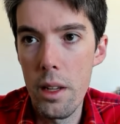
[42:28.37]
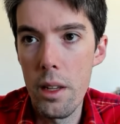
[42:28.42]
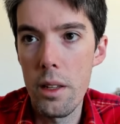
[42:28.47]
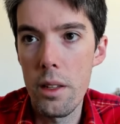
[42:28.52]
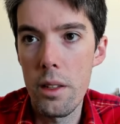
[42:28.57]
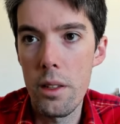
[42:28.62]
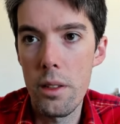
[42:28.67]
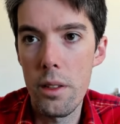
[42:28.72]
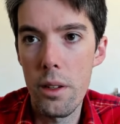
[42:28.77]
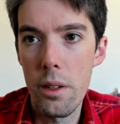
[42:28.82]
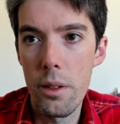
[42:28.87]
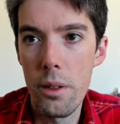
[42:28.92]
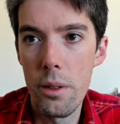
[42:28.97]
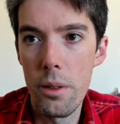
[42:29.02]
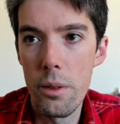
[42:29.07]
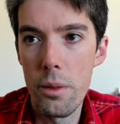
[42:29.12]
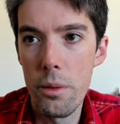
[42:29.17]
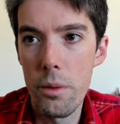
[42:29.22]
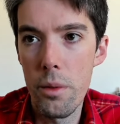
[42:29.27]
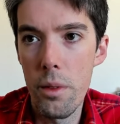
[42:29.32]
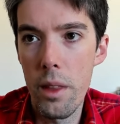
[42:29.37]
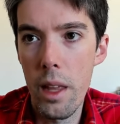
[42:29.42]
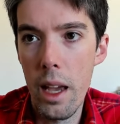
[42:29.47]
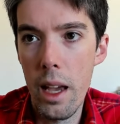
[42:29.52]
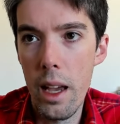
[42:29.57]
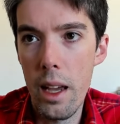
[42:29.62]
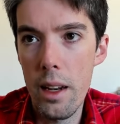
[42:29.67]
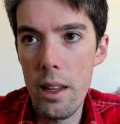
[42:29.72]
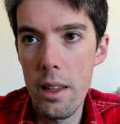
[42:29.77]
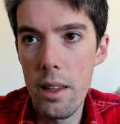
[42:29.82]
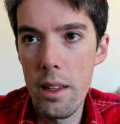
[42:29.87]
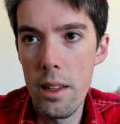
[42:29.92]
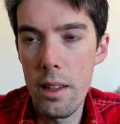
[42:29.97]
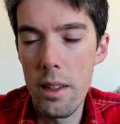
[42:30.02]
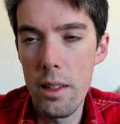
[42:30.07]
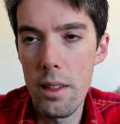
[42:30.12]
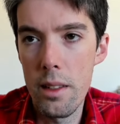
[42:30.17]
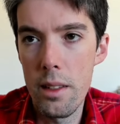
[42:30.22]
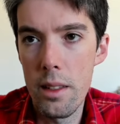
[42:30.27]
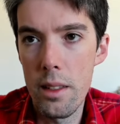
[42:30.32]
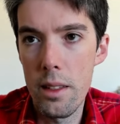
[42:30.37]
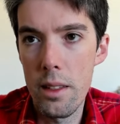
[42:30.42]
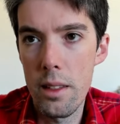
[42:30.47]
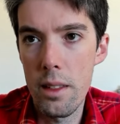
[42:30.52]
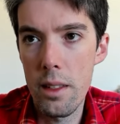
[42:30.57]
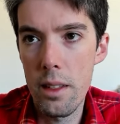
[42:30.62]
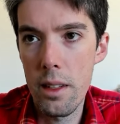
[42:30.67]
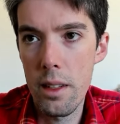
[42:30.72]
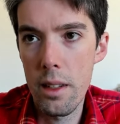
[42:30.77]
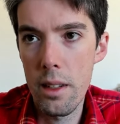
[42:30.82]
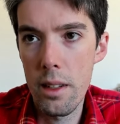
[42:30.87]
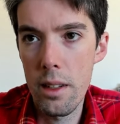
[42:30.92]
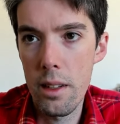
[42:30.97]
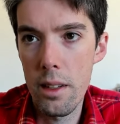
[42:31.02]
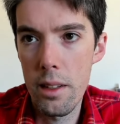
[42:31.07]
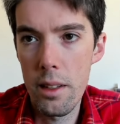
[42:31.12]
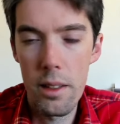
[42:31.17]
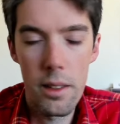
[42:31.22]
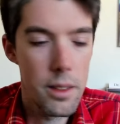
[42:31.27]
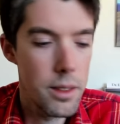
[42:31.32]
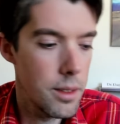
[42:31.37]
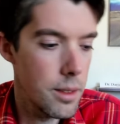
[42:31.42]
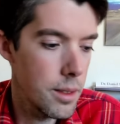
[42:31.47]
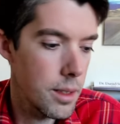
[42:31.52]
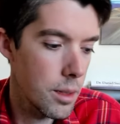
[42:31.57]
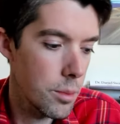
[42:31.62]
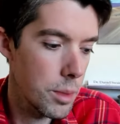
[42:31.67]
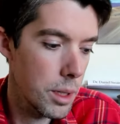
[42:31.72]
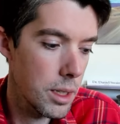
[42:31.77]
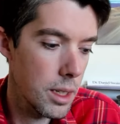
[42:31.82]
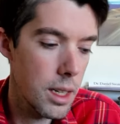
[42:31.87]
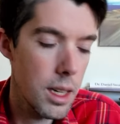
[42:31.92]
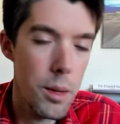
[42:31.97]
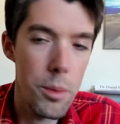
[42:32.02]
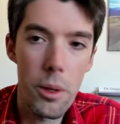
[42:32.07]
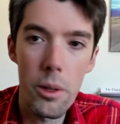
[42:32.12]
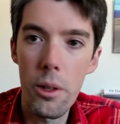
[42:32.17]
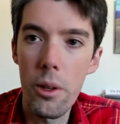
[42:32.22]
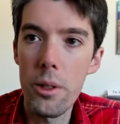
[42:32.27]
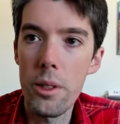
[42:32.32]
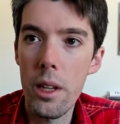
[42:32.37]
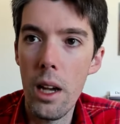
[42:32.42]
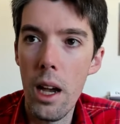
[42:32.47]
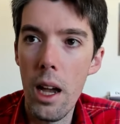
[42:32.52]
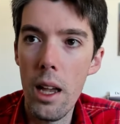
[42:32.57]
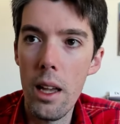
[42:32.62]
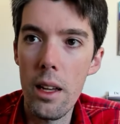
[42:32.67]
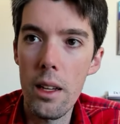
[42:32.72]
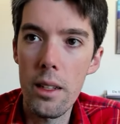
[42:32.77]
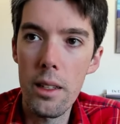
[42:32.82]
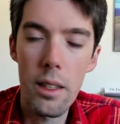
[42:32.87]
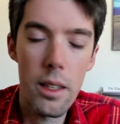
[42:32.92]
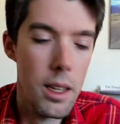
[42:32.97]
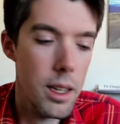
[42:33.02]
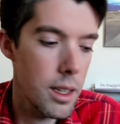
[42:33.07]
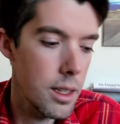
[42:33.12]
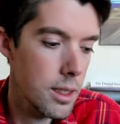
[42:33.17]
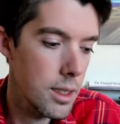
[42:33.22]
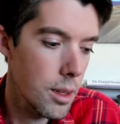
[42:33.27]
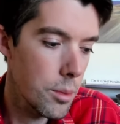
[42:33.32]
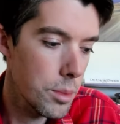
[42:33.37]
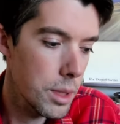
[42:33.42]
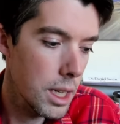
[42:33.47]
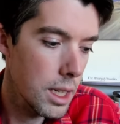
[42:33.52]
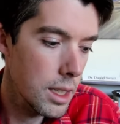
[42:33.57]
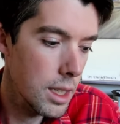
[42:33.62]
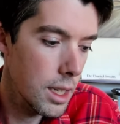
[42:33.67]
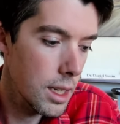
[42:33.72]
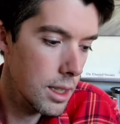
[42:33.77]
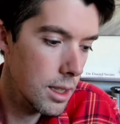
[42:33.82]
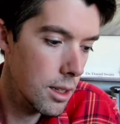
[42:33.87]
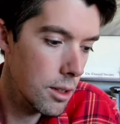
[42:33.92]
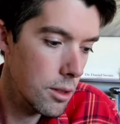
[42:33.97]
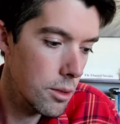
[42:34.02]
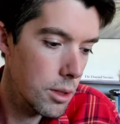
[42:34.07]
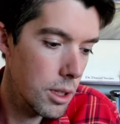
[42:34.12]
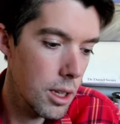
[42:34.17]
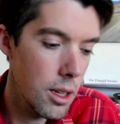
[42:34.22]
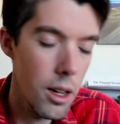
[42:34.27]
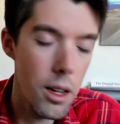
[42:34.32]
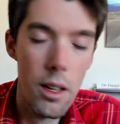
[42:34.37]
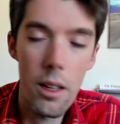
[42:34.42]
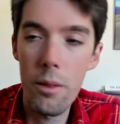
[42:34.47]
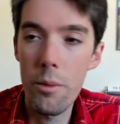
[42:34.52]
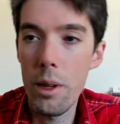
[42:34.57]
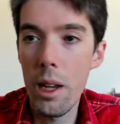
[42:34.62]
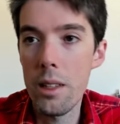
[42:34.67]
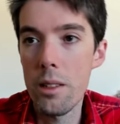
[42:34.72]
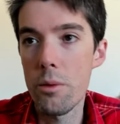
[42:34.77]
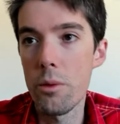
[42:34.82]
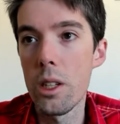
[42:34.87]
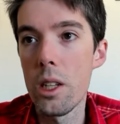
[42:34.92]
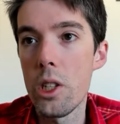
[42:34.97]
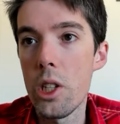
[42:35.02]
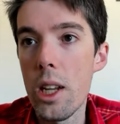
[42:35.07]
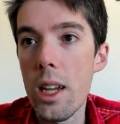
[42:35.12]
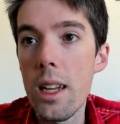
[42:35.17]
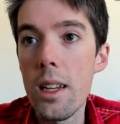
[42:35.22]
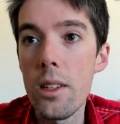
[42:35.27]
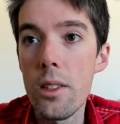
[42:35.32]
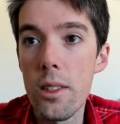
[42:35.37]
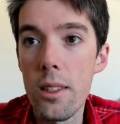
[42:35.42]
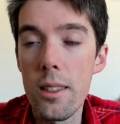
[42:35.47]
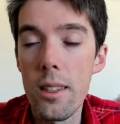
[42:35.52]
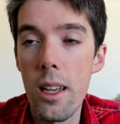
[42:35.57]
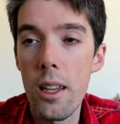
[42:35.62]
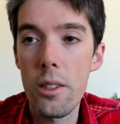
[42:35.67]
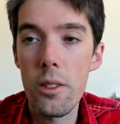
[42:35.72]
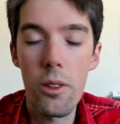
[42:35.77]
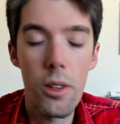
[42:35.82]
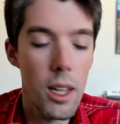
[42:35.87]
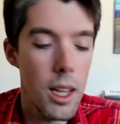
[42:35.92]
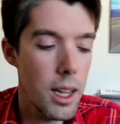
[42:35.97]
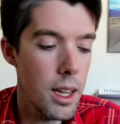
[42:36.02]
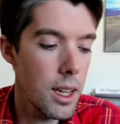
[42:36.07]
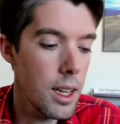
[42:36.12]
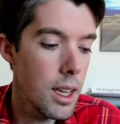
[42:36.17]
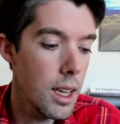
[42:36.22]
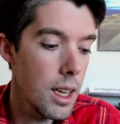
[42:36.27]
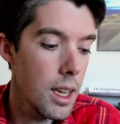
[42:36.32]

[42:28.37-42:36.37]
So that is uh, something to keep a close eye on and something that the, the uh, hasn't really changed since yesterday.